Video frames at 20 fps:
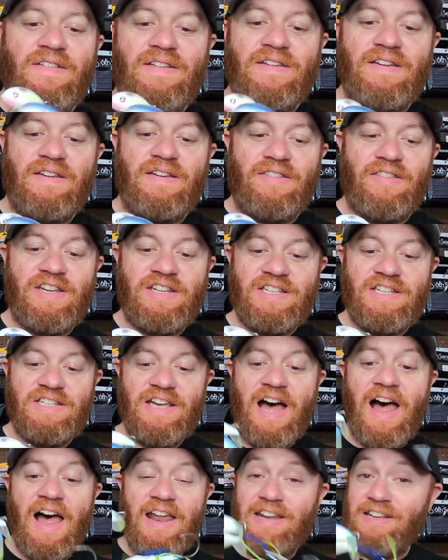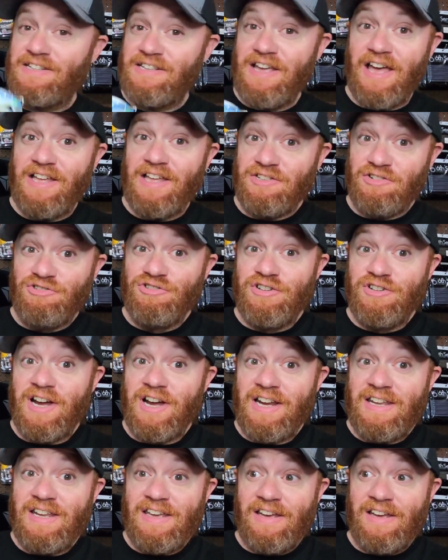The design it's a good
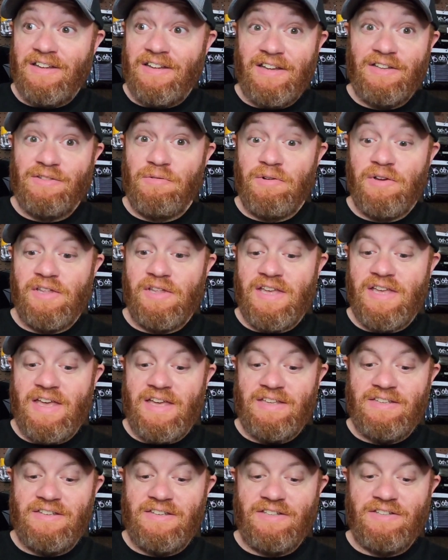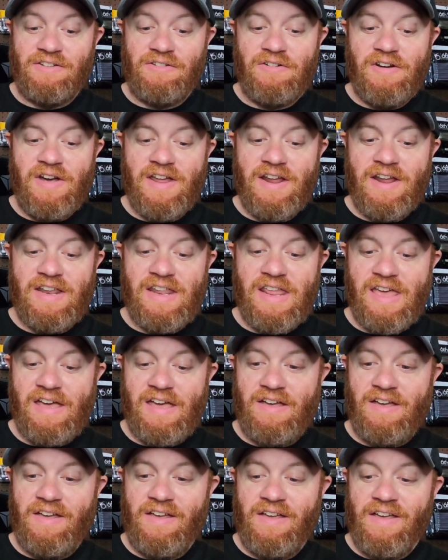idea. It really is. It's a great
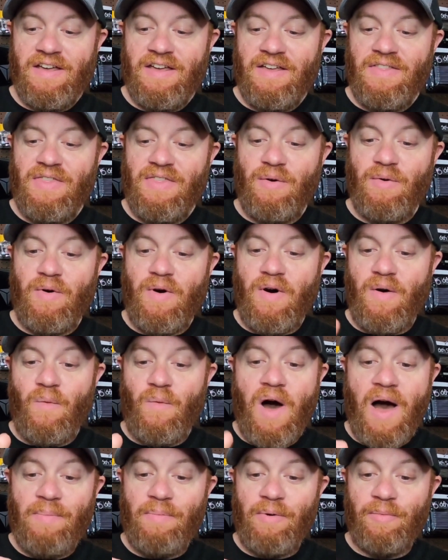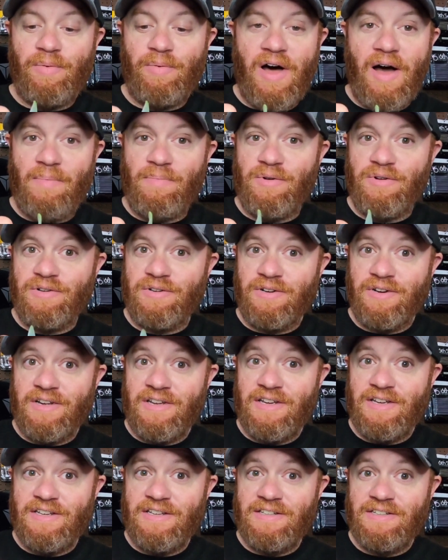idea. The Whopper Plopper
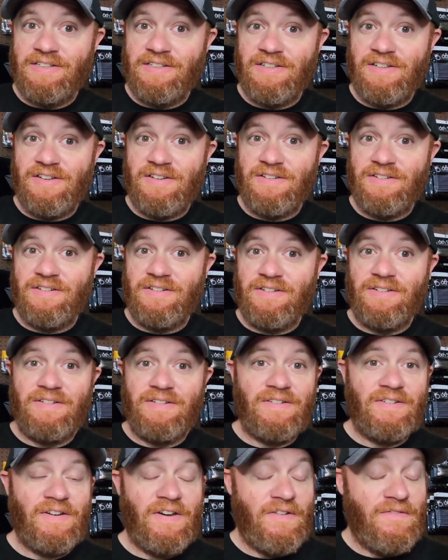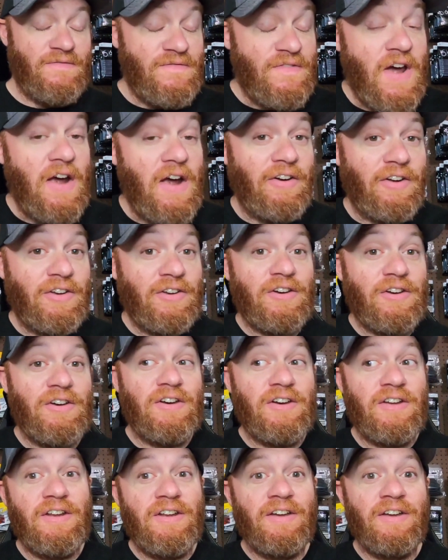is a very
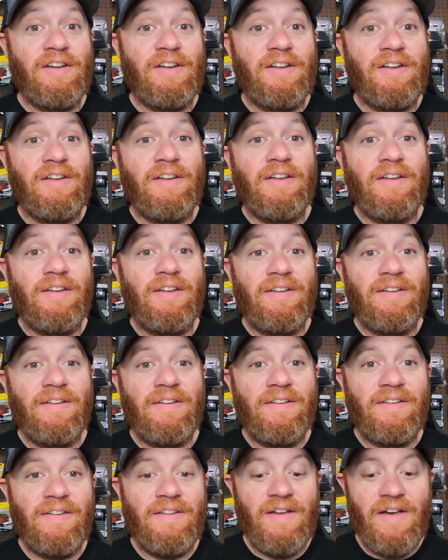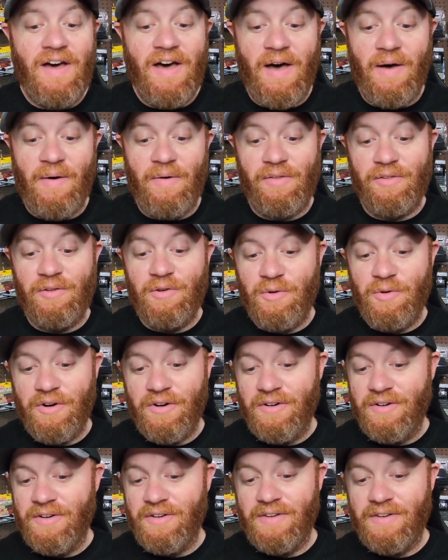good
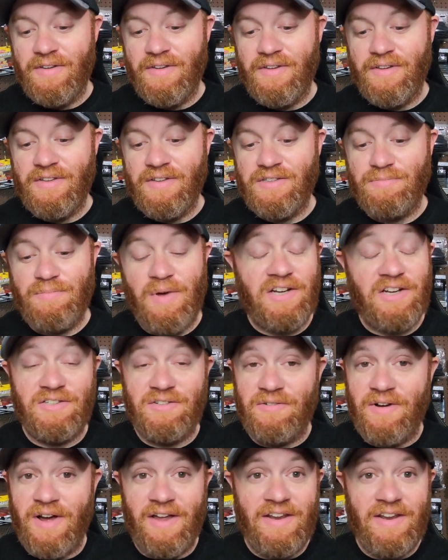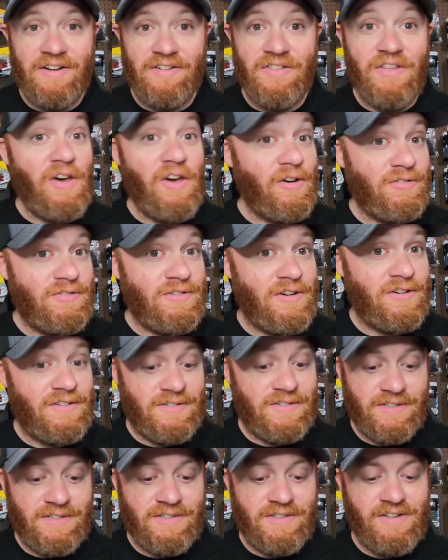lure, especially around here in the Ozarks.